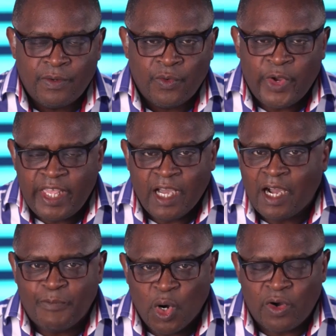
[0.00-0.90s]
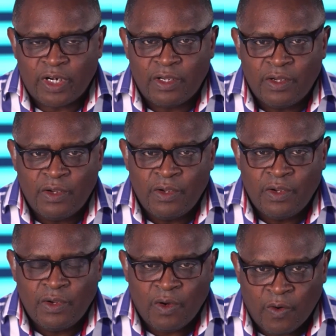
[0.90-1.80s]
We are born
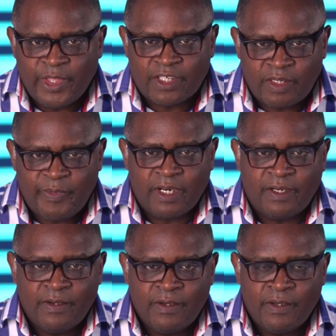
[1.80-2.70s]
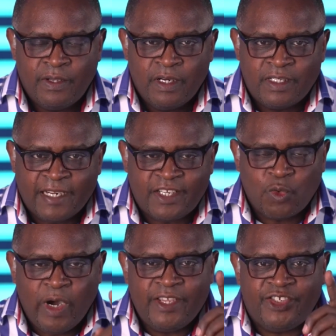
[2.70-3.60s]
of the Spirit. That is
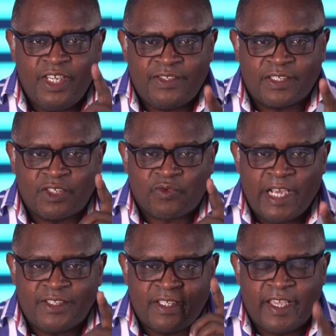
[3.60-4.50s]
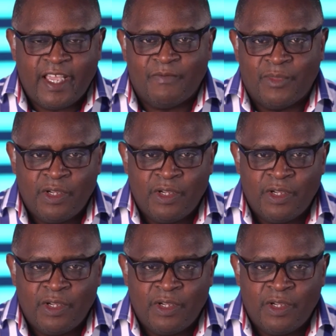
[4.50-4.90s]
why Jesus Christ came,